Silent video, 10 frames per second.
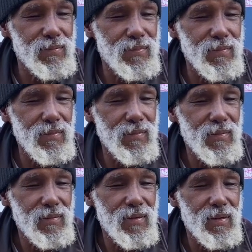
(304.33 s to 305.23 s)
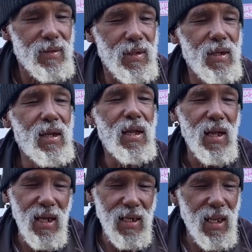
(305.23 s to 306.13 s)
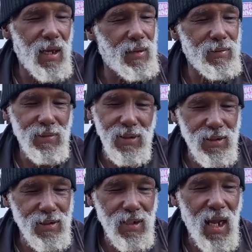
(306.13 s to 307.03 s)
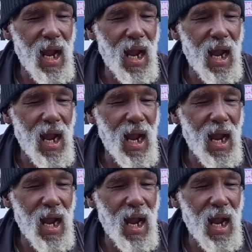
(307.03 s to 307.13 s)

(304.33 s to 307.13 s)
Absolutely. And I listen.